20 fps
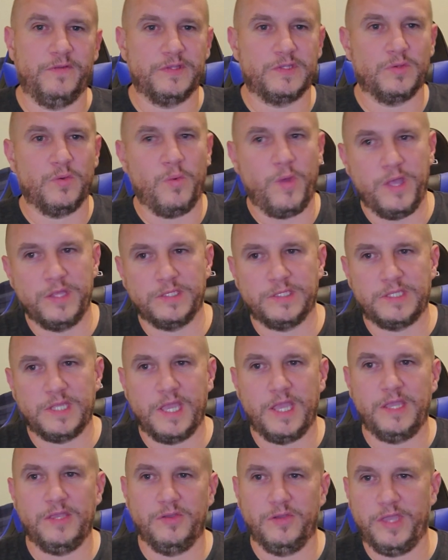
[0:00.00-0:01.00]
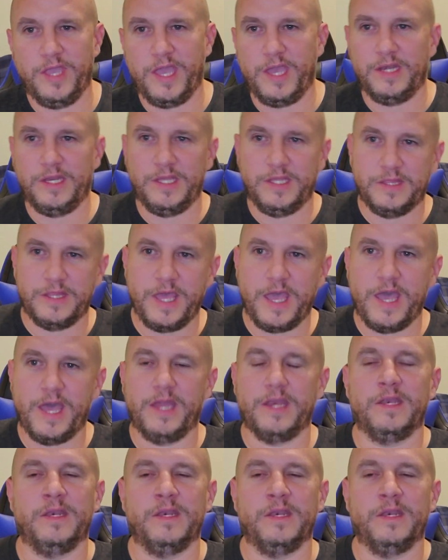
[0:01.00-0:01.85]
it's a Wednesday, you can't eat that.